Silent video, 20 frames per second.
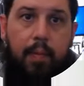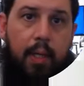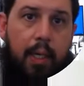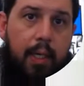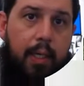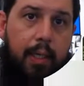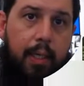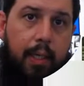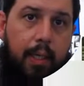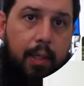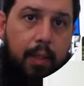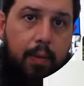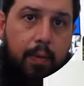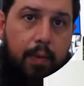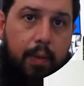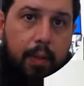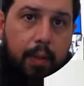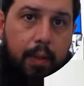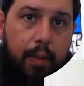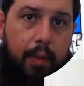Now we're
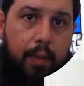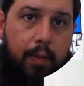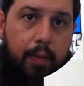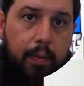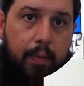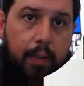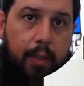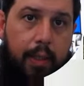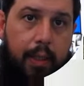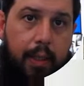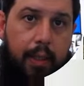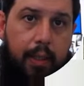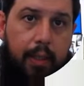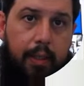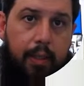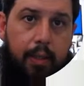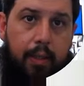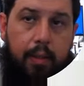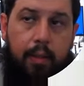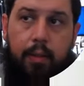going to go to
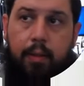here.